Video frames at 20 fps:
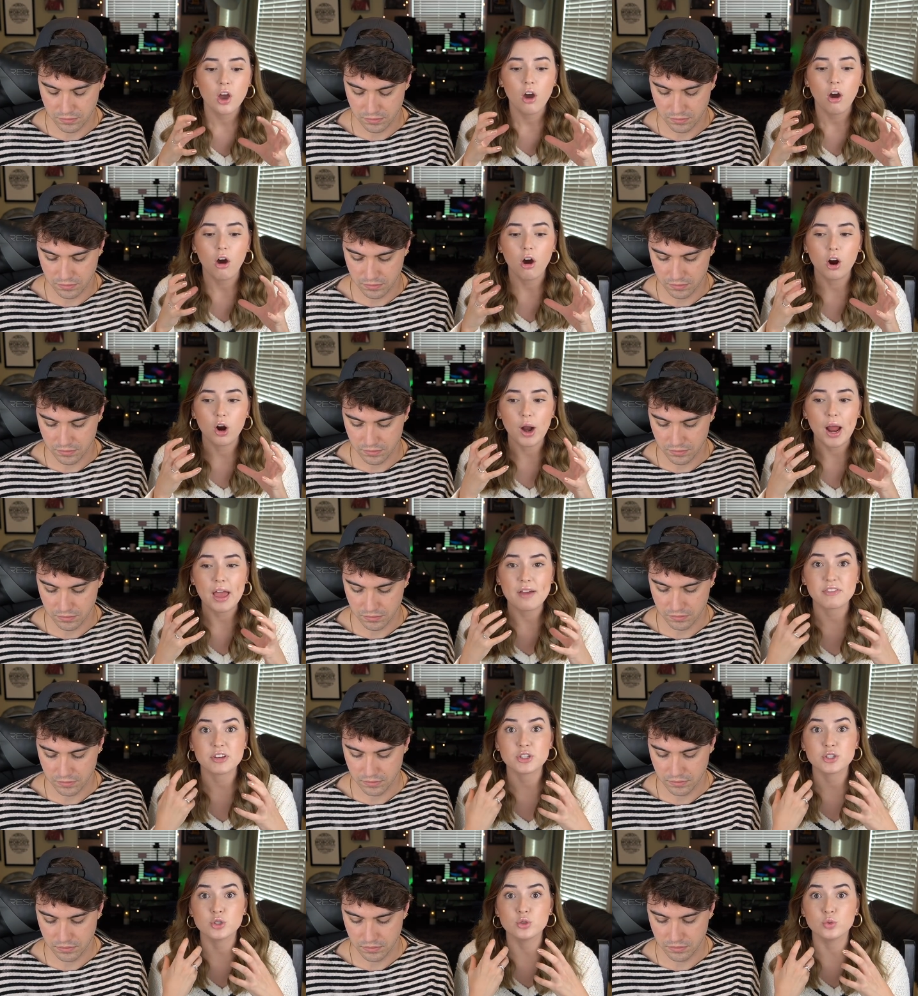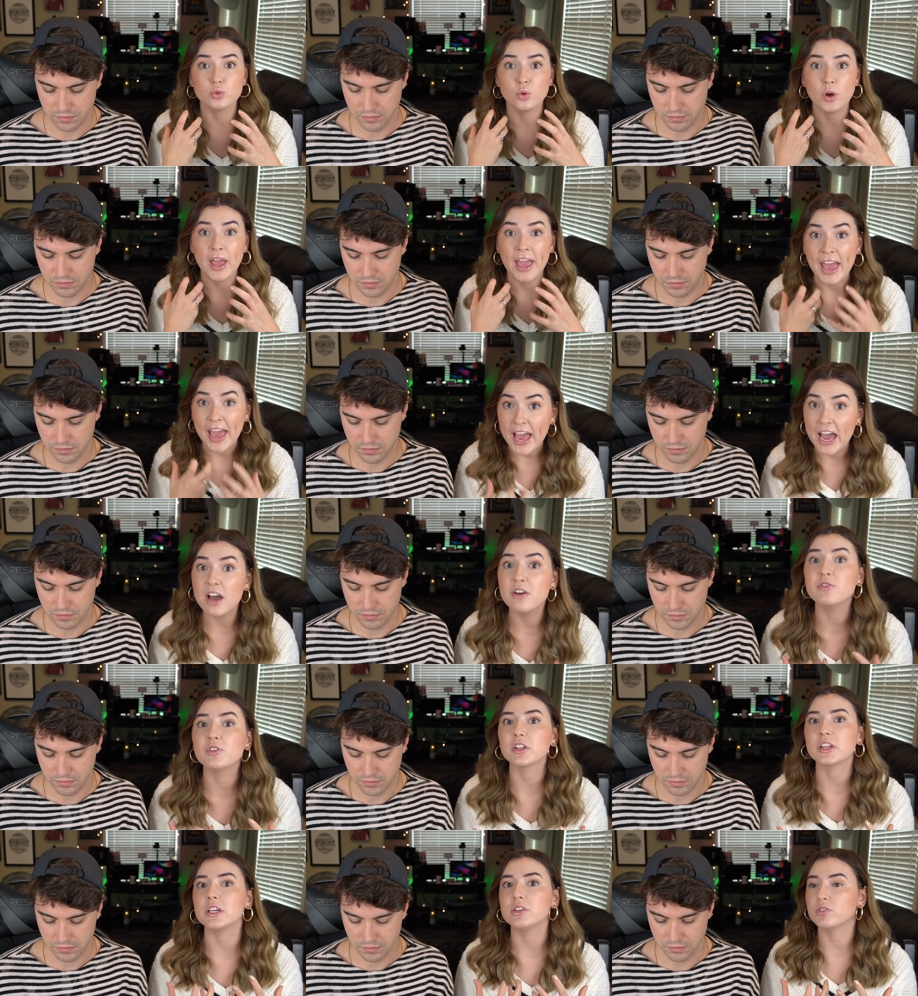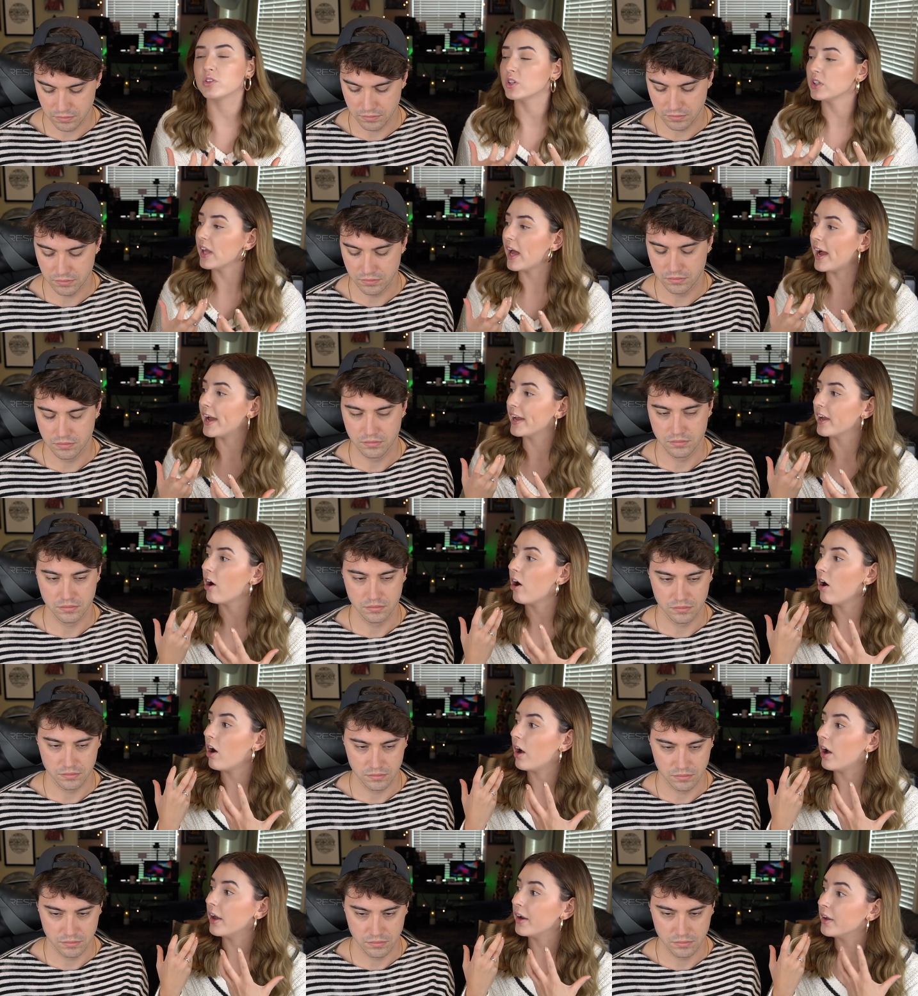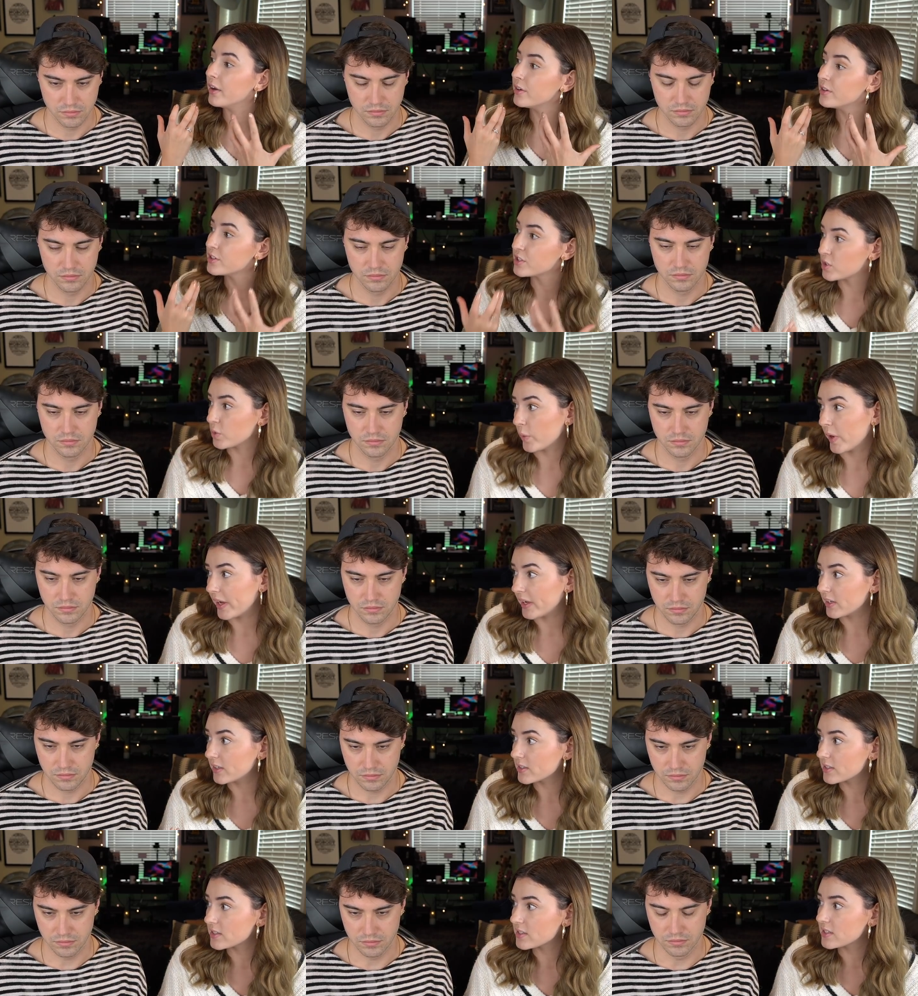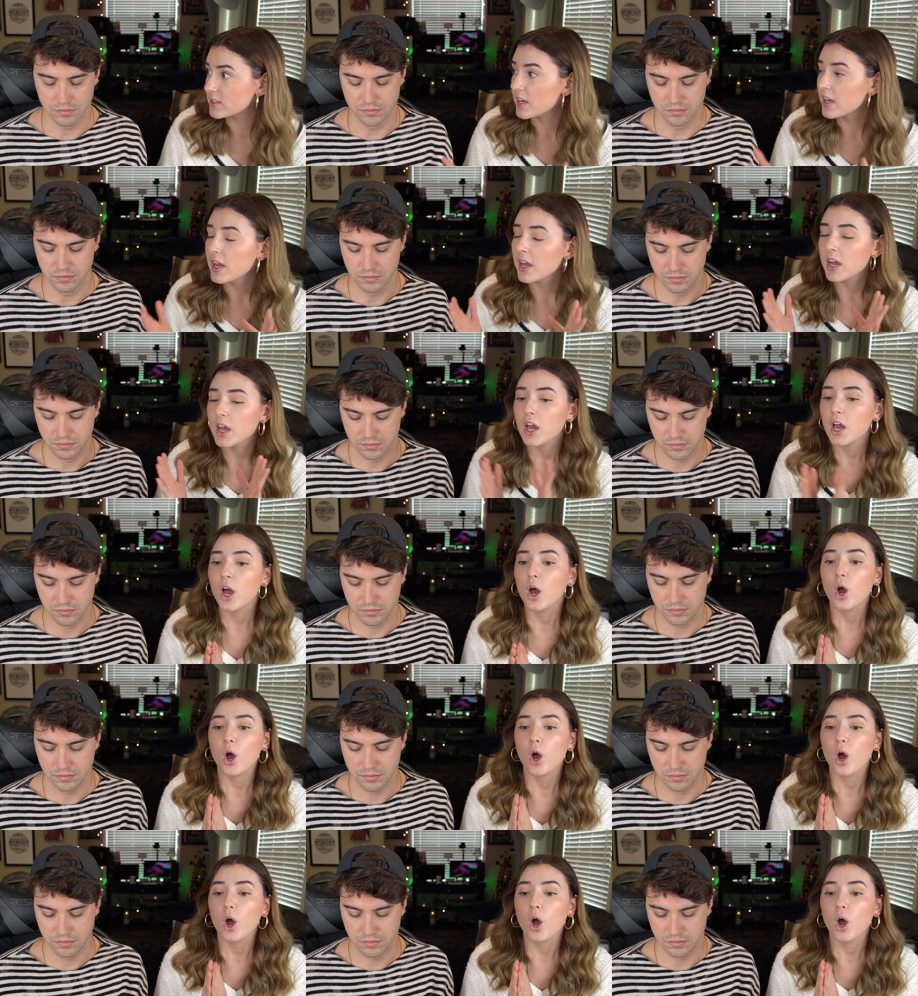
Speaker 1: are having to heavily rely on swings. Mm-hmm.